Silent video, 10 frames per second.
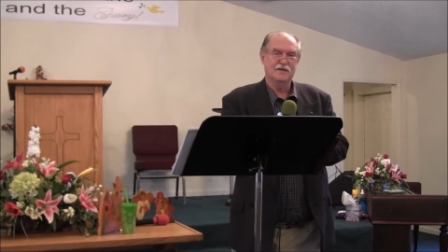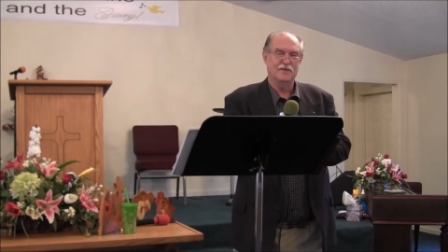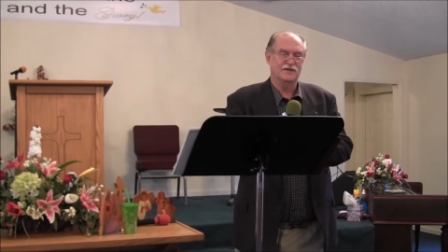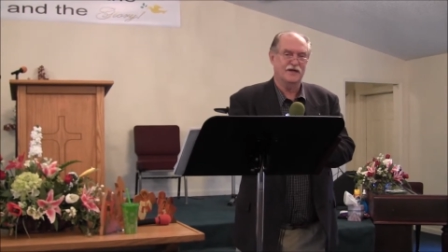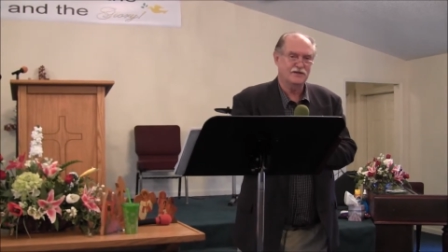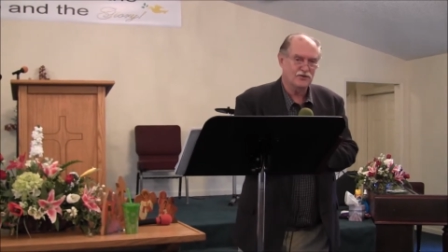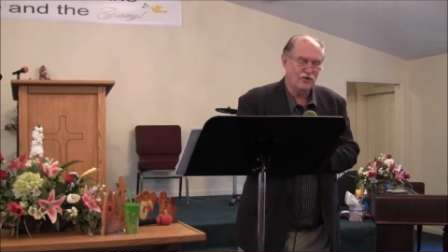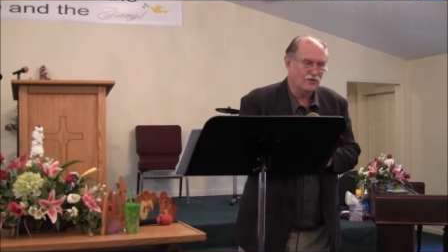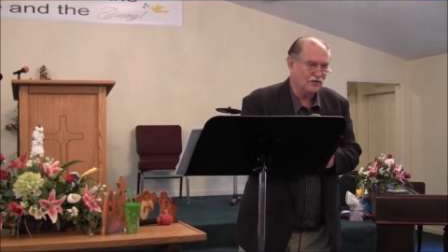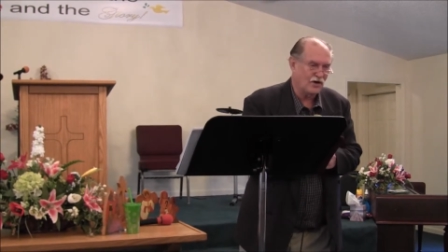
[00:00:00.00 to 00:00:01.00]
but things are
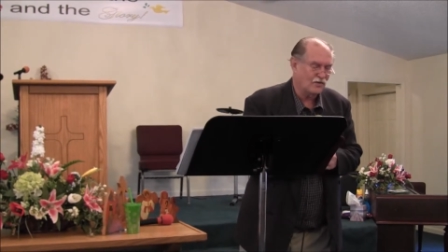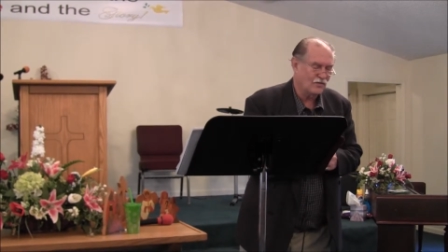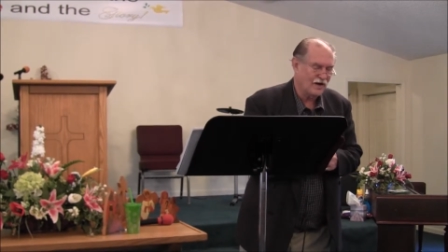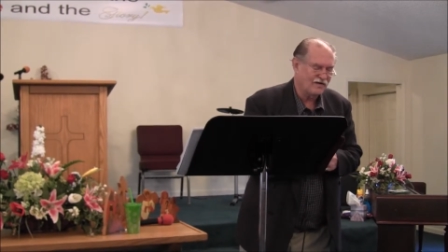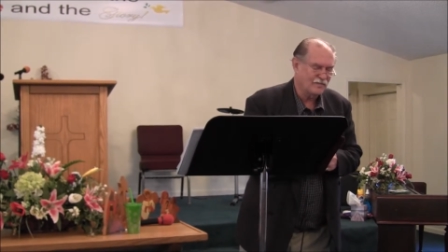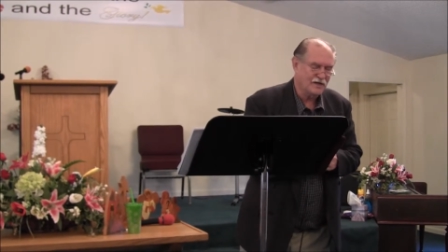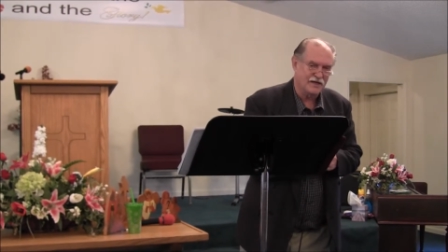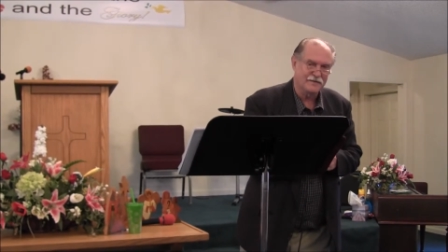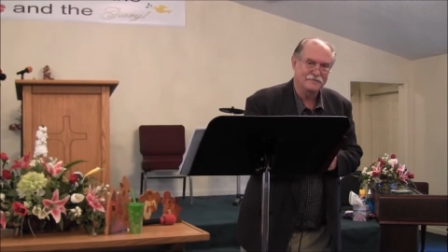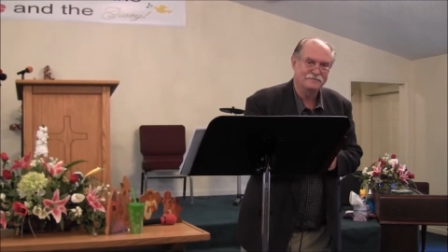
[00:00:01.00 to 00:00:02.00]
not going to have me.
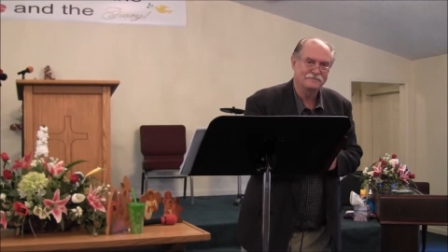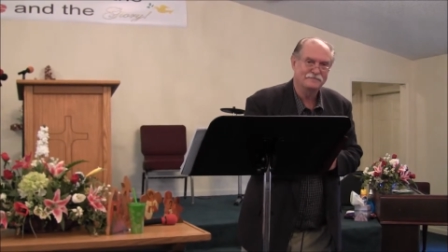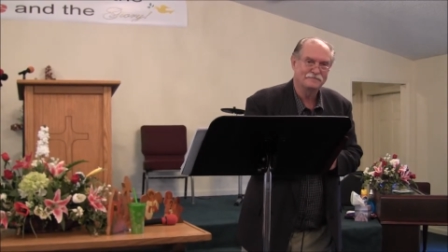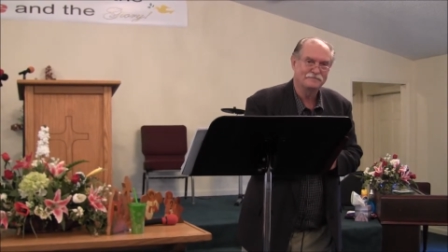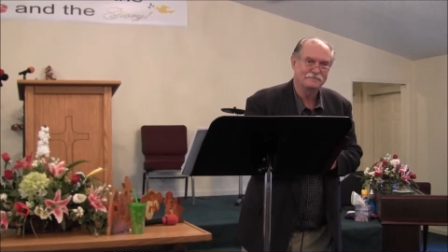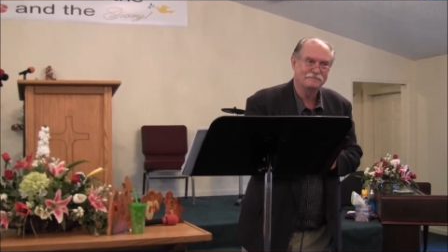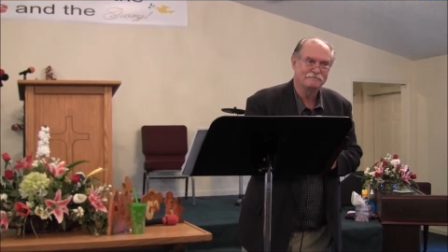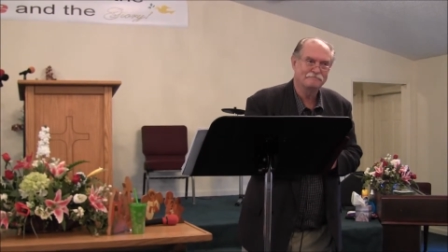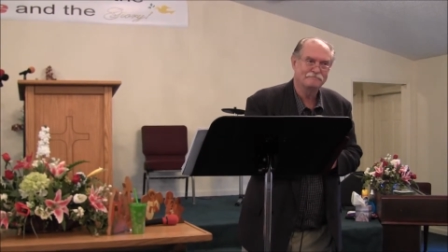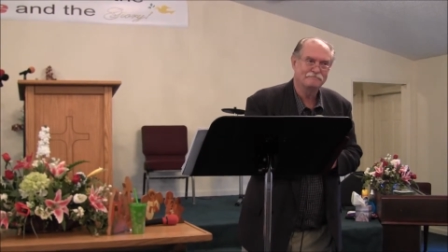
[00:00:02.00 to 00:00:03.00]

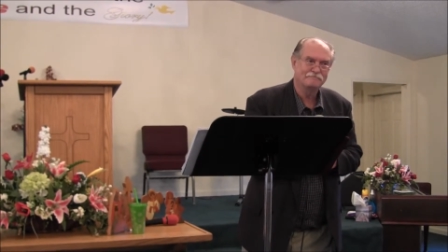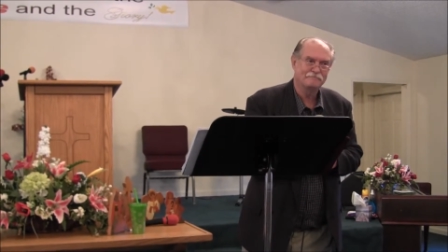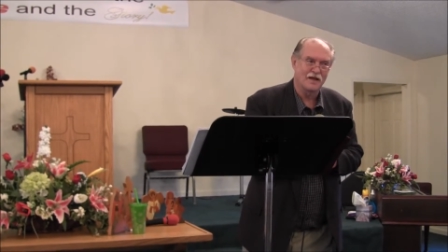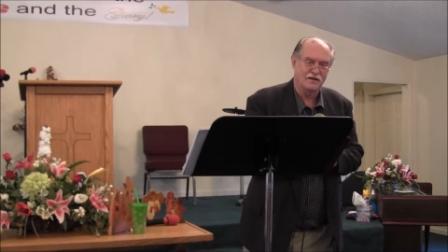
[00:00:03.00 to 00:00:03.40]
Mm-hmm.